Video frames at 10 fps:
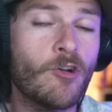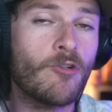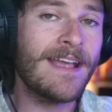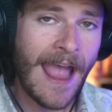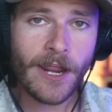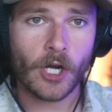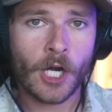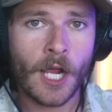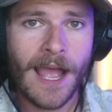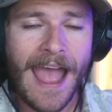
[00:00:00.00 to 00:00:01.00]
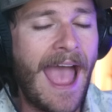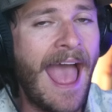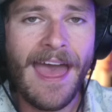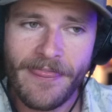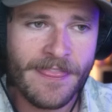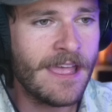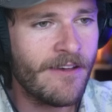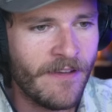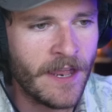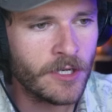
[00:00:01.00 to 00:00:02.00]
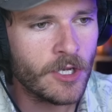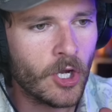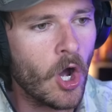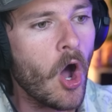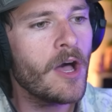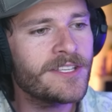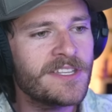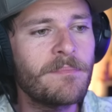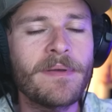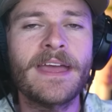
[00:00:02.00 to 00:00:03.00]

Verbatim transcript: A creator at the event caused a